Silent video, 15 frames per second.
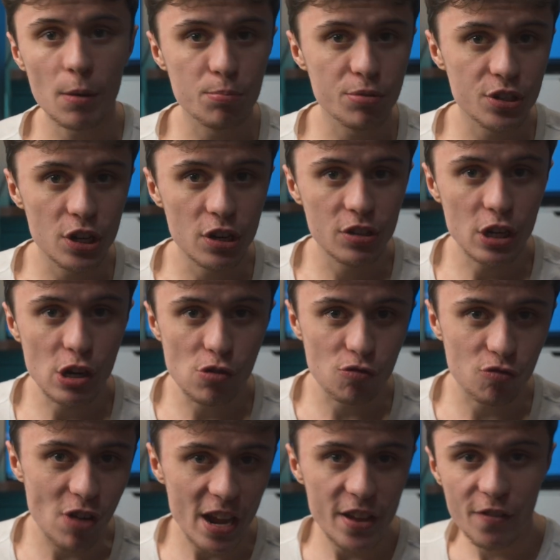are producing
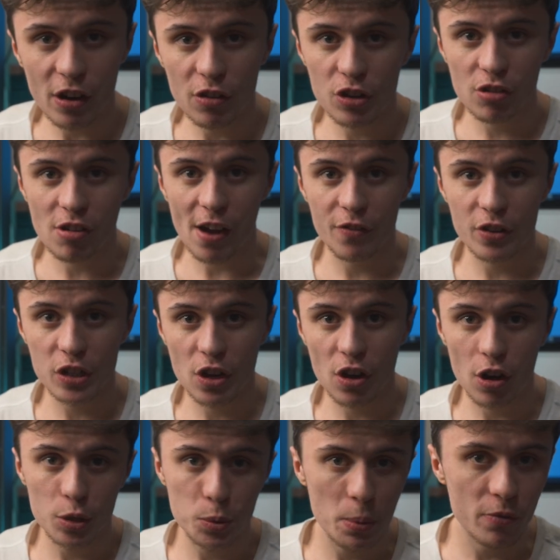great value graphics
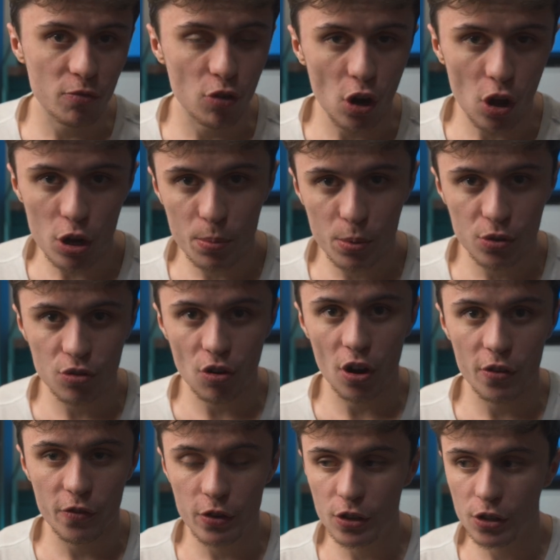cards with reliable
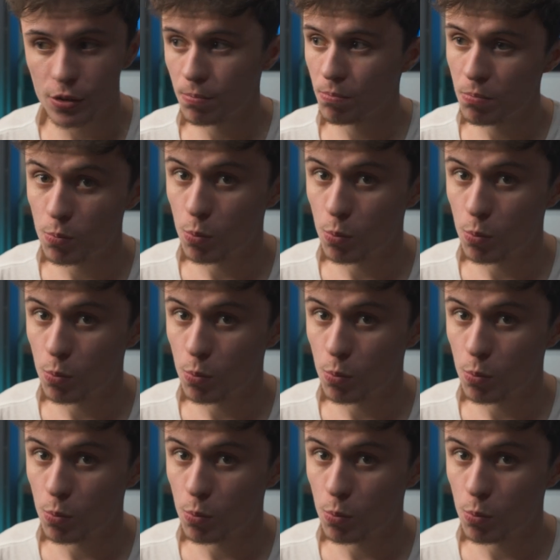drivers,